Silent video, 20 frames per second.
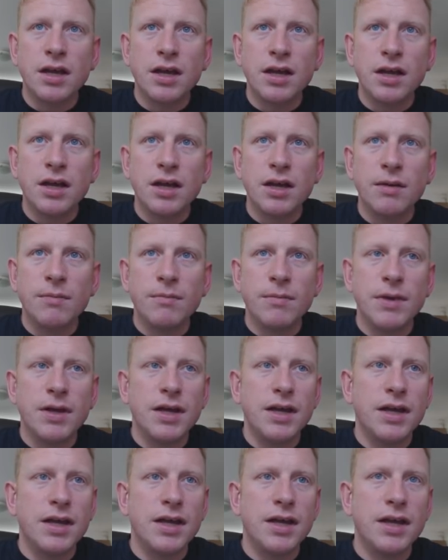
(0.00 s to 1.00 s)
and
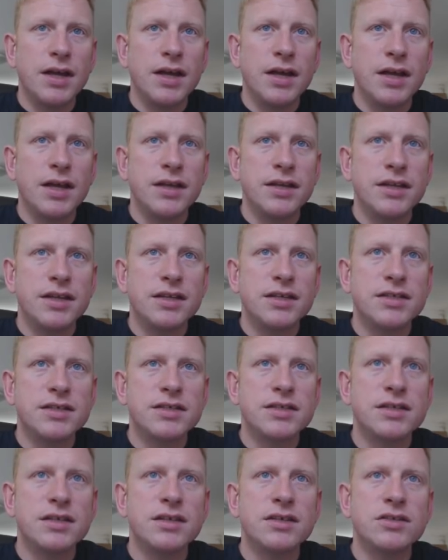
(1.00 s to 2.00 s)
this